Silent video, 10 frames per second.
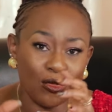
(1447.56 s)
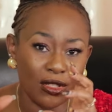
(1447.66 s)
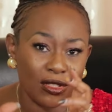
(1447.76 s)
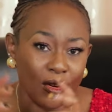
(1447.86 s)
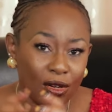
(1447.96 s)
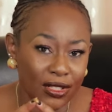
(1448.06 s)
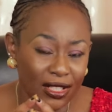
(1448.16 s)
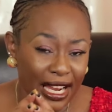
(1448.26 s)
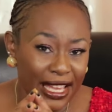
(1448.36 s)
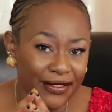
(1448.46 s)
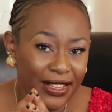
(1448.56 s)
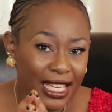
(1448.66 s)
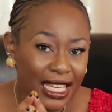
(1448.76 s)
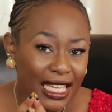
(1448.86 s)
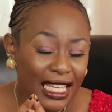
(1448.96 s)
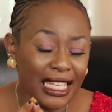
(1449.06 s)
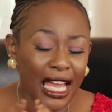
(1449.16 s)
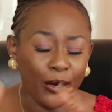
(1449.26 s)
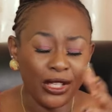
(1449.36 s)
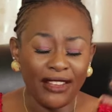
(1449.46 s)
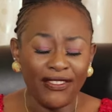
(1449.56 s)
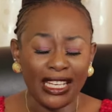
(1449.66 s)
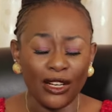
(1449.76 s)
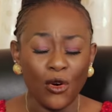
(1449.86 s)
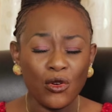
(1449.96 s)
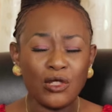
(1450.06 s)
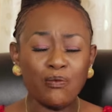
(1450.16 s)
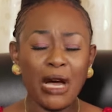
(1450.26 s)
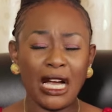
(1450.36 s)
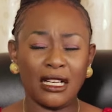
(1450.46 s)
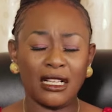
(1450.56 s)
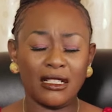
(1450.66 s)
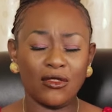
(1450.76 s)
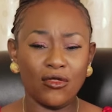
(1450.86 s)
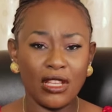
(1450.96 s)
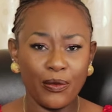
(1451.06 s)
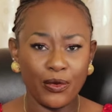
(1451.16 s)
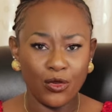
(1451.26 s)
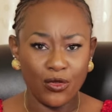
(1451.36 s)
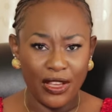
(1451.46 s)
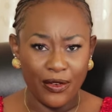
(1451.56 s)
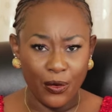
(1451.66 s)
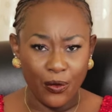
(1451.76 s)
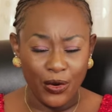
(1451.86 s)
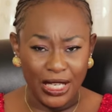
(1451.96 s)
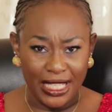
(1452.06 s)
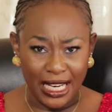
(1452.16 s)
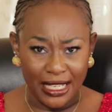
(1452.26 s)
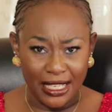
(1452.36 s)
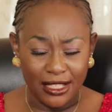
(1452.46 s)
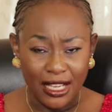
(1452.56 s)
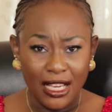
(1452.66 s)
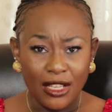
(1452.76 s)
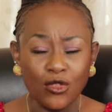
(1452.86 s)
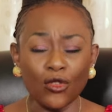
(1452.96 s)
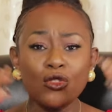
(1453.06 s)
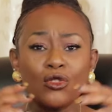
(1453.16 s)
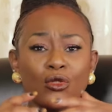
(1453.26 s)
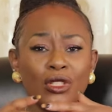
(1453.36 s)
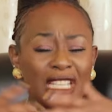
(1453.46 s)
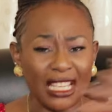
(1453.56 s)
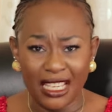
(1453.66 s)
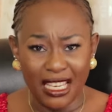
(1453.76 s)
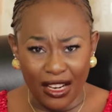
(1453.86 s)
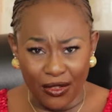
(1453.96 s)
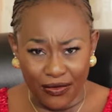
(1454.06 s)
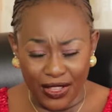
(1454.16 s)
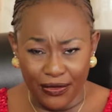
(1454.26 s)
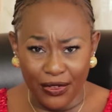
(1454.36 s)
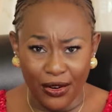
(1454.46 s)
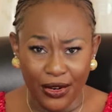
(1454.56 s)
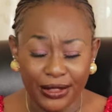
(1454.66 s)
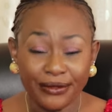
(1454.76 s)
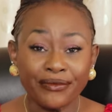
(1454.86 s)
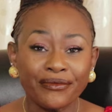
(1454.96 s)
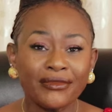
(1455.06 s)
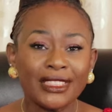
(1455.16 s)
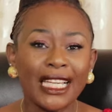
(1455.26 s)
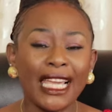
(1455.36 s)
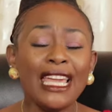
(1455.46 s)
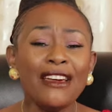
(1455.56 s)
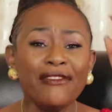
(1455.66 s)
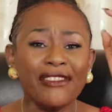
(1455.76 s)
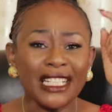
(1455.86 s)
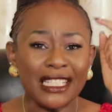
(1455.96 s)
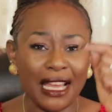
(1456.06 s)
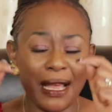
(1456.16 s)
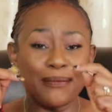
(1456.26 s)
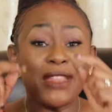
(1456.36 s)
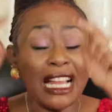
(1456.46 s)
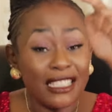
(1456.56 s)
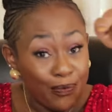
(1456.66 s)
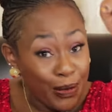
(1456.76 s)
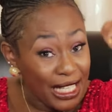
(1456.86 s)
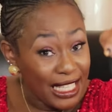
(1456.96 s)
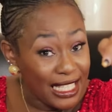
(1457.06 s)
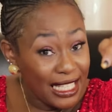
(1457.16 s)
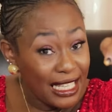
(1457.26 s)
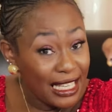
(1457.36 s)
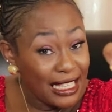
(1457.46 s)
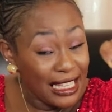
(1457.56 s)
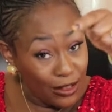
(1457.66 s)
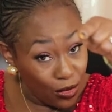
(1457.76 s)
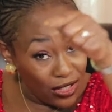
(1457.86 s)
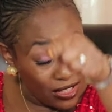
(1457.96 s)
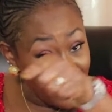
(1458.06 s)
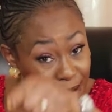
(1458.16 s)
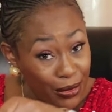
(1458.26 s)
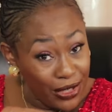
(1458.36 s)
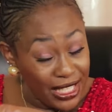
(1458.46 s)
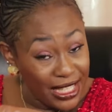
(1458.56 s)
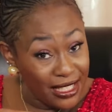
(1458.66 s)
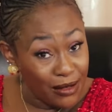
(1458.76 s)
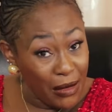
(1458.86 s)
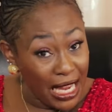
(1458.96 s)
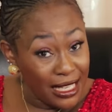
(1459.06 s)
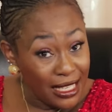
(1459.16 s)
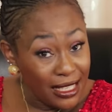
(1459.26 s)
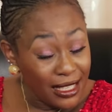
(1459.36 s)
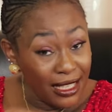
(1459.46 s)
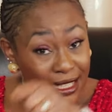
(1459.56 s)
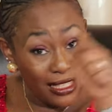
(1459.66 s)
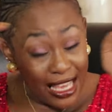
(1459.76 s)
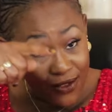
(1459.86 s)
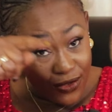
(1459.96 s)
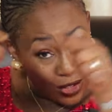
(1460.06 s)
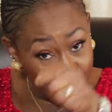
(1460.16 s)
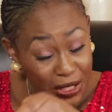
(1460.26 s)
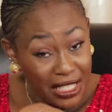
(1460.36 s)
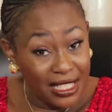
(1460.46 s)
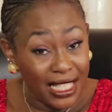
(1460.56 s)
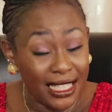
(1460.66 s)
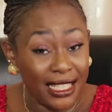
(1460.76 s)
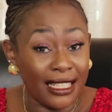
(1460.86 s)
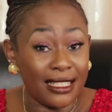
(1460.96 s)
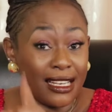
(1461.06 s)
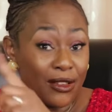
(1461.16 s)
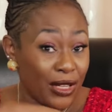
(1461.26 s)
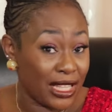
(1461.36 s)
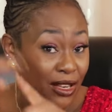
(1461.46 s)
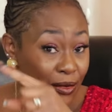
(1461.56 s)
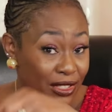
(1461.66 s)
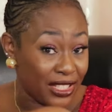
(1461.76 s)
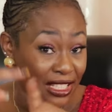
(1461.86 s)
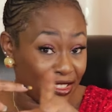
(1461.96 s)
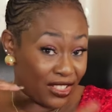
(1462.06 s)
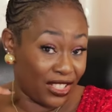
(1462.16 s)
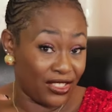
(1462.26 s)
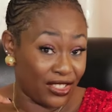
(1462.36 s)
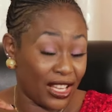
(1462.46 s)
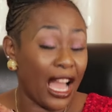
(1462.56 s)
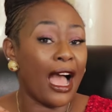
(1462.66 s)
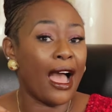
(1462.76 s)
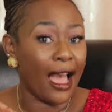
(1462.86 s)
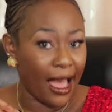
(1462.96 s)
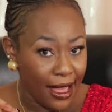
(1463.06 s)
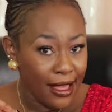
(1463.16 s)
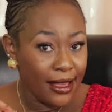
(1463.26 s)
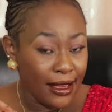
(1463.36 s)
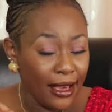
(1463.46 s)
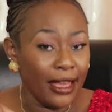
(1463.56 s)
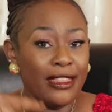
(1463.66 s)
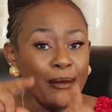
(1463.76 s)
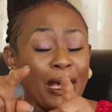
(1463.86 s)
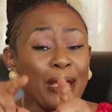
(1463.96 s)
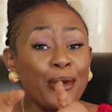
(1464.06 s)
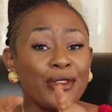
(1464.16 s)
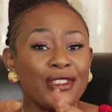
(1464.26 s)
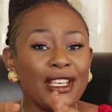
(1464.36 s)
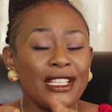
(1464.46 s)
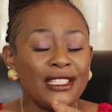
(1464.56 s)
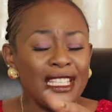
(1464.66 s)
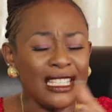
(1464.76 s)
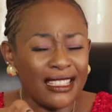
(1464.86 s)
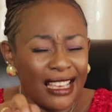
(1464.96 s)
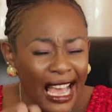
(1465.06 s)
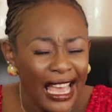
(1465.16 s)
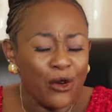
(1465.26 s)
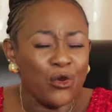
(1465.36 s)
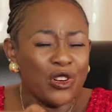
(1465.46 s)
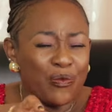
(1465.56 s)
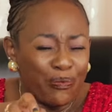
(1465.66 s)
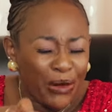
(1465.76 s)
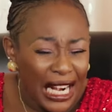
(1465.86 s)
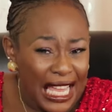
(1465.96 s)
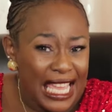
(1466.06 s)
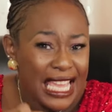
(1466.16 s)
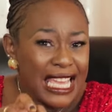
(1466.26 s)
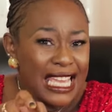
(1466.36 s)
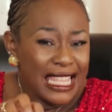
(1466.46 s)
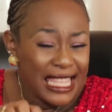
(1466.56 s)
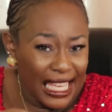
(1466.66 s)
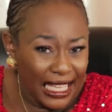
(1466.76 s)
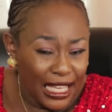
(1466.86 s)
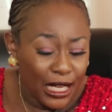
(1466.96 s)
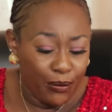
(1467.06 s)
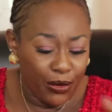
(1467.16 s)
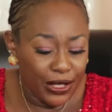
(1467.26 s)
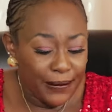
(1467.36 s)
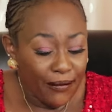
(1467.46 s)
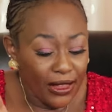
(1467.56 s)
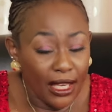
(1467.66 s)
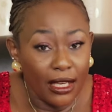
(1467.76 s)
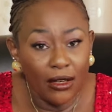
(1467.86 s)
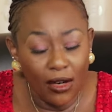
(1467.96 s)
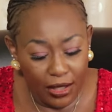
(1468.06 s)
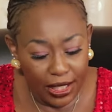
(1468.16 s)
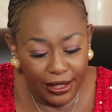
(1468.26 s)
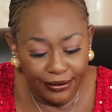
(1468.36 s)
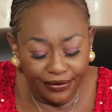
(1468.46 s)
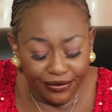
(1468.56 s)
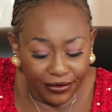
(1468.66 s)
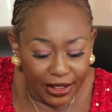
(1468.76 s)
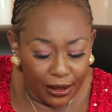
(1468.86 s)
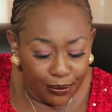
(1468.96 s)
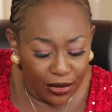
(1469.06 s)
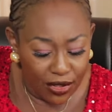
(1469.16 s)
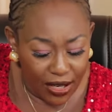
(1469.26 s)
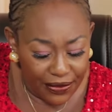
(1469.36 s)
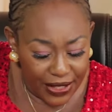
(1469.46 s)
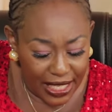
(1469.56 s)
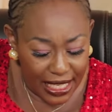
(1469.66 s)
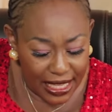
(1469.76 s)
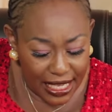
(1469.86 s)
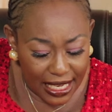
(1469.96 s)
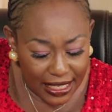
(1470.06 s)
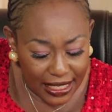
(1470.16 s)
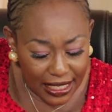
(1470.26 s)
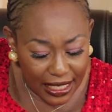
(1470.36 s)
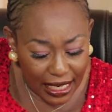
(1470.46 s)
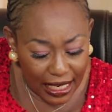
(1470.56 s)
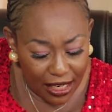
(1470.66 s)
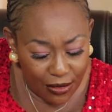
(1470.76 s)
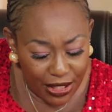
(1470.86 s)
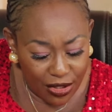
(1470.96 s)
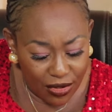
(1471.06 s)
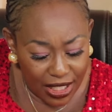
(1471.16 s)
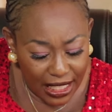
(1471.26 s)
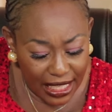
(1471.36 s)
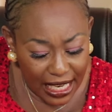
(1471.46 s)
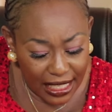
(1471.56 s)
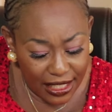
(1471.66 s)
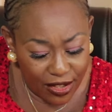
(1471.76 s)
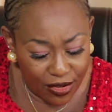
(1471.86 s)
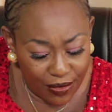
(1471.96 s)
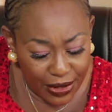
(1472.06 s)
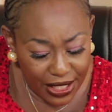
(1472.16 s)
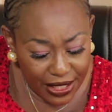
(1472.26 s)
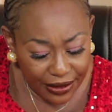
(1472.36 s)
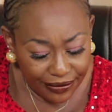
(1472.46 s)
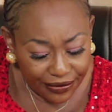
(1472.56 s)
Saul's life. Now David goes back to the wilderness to take care of the flock. Every time that spirit that was troubling this man is the evil spirit that entered when there was exchange. And the Bible says this guy would play the keyboard. Okay, put your finger there. Allow me to delay a little bit.